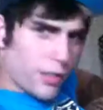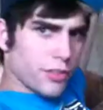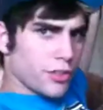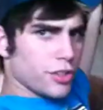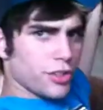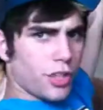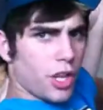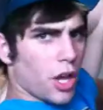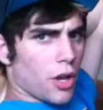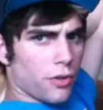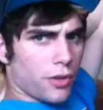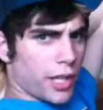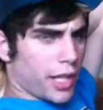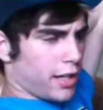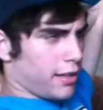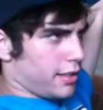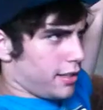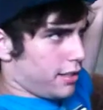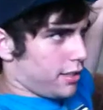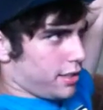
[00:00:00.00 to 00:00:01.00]
Just go
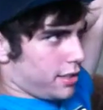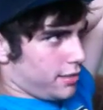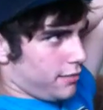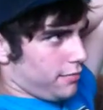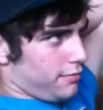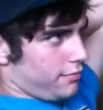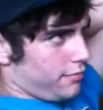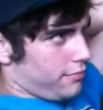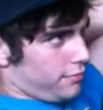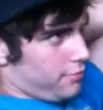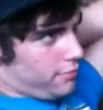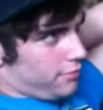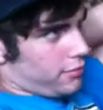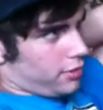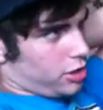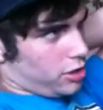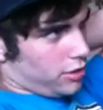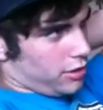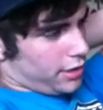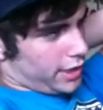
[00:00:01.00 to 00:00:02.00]
there and uh,
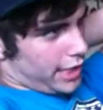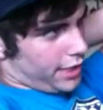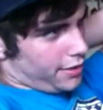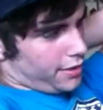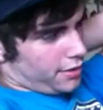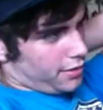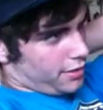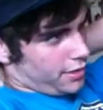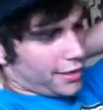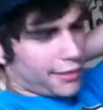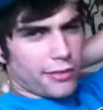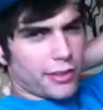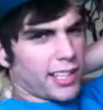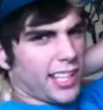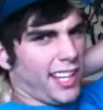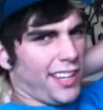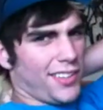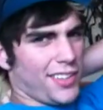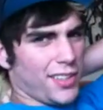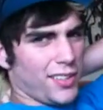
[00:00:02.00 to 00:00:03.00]
link
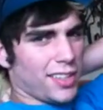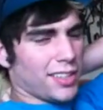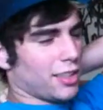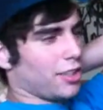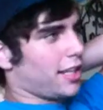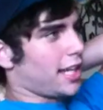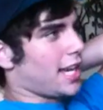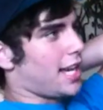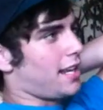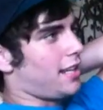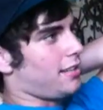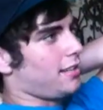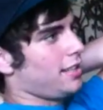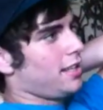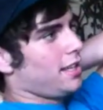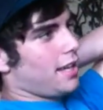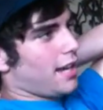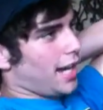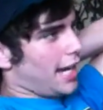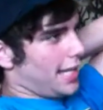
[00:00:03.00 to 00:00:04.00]
link to it. Look at it.
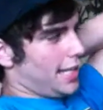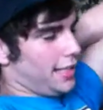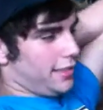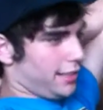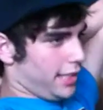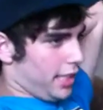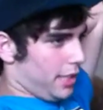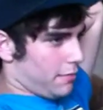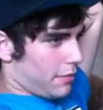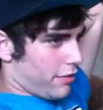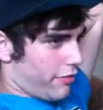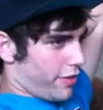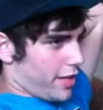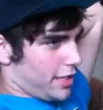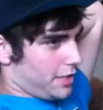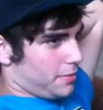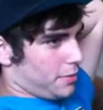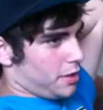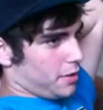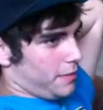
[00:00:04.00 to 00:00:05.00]
I didn't link my
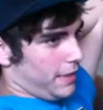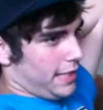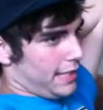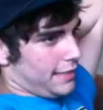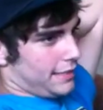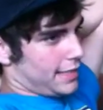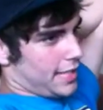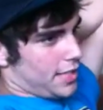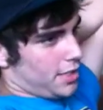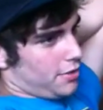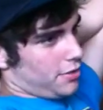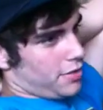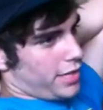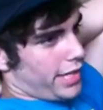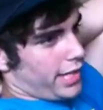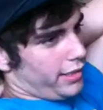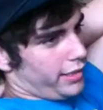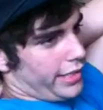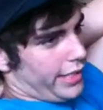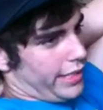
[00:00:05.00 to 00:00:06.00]
Facebook because I don't know
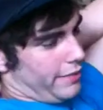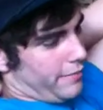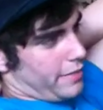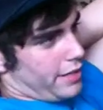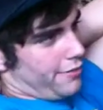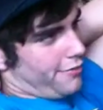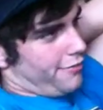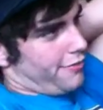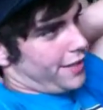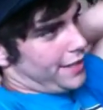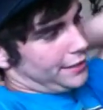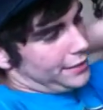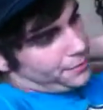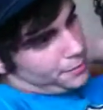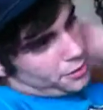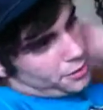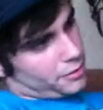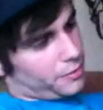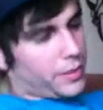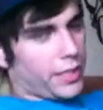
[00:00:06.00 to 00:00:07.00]
how to link my
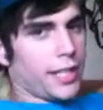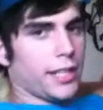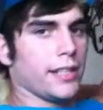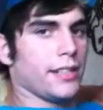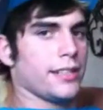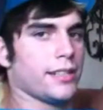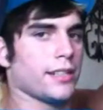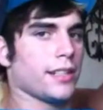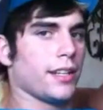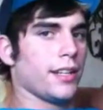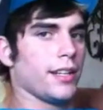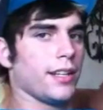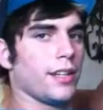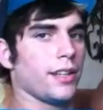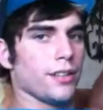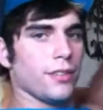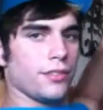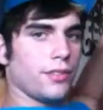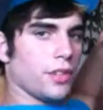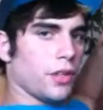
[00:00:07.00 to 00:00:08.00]
Facebook page
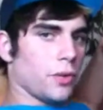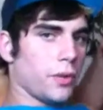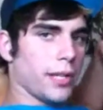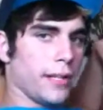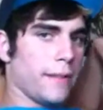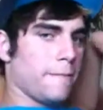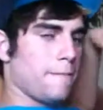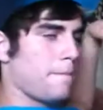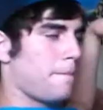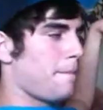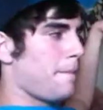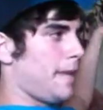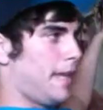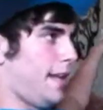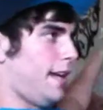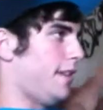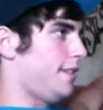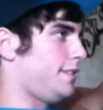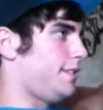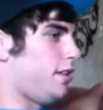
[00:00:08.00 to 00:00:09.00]
to it,
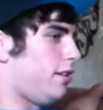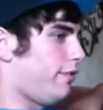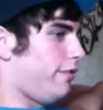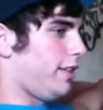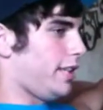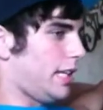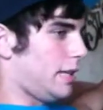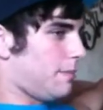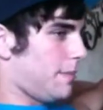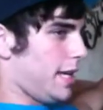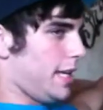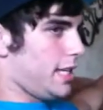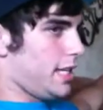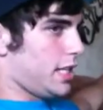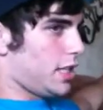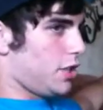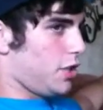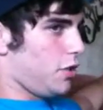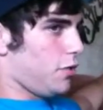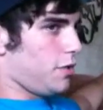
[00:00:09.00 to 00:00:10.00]
and I just don't feel like
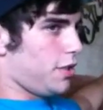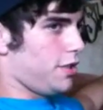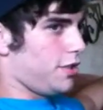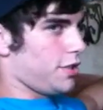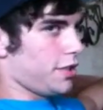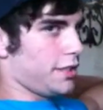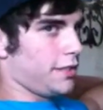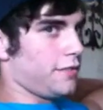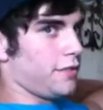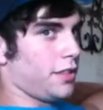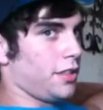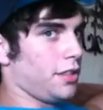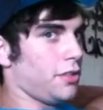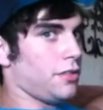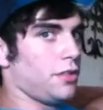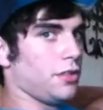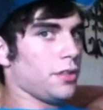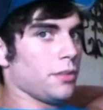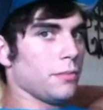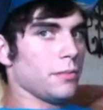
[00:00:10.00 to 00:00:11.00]
making a new one just for
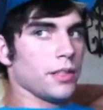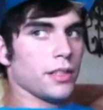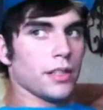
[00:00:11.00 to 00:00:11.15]
YouTube.